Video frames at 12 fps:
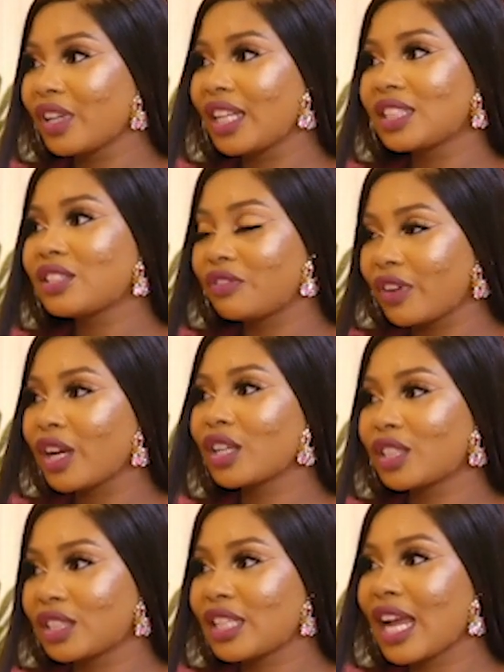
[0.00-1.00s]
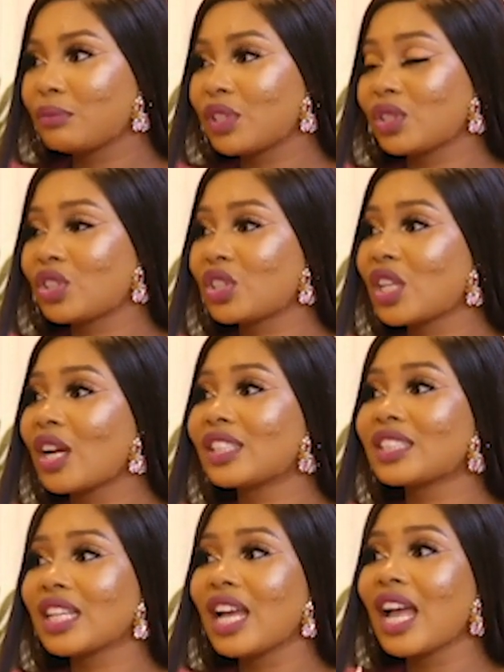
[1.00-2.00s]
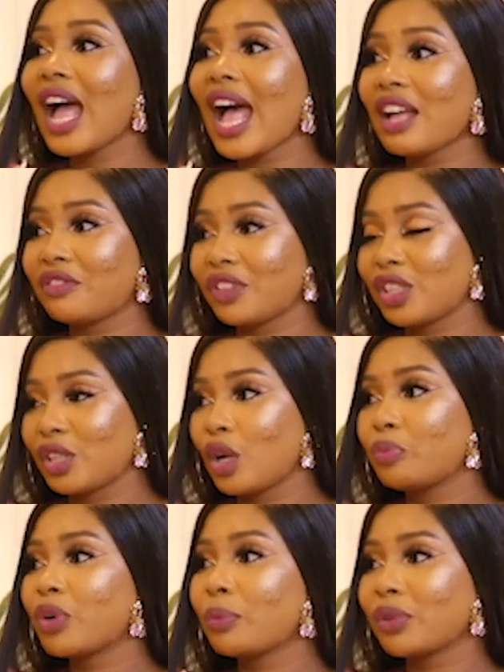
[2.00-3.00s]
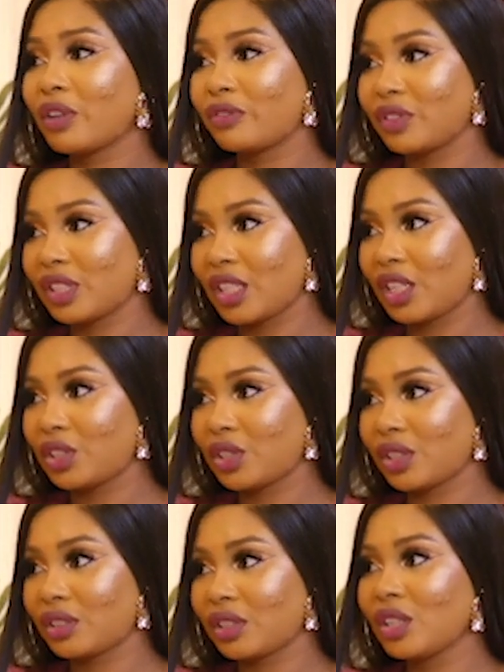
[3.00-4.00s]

it's a very good time to start having a proper conversation